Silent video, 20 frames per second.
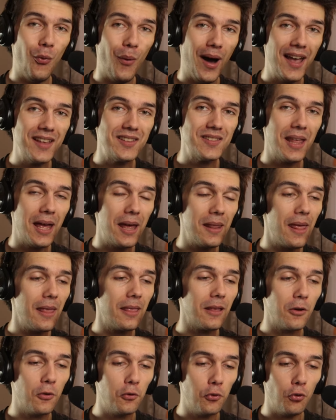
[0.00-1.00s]
why is there
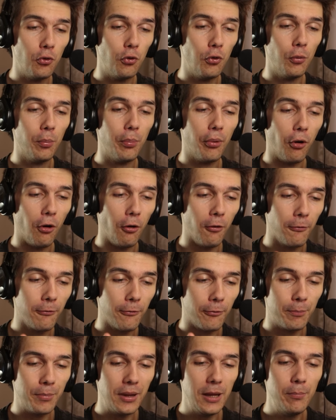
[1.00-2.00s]
that group
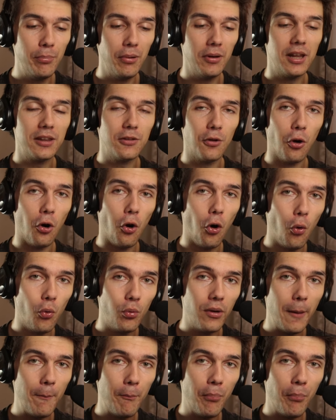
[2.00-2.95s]
of people that own